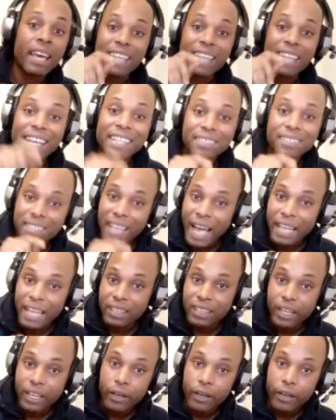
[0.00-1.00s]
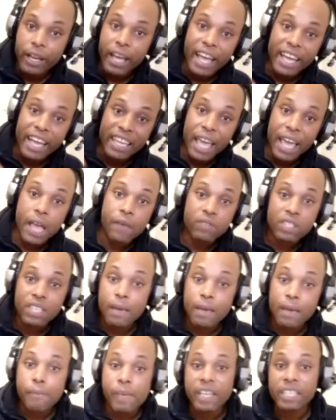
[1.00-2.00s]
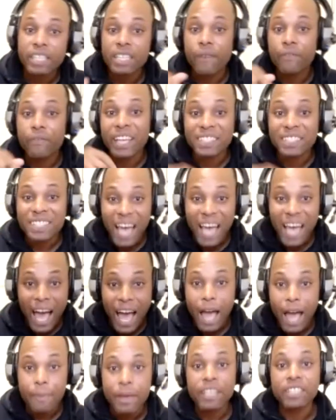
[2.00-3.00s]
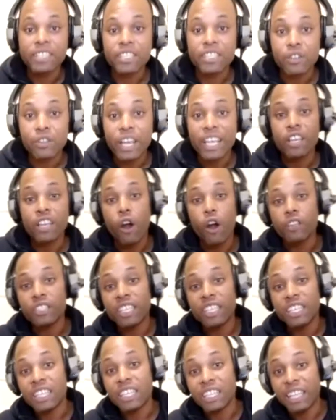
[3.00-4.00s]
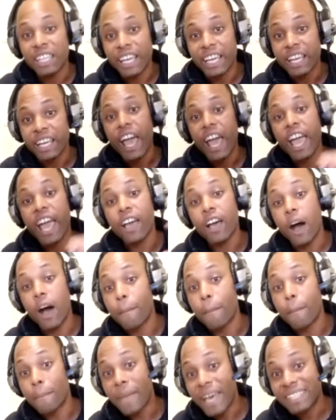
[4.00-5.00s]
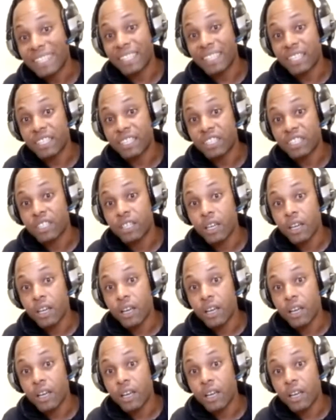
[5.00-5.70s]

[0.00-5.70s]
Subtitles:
They sat there and gave 10 minutes of their time just so they can articulate a message,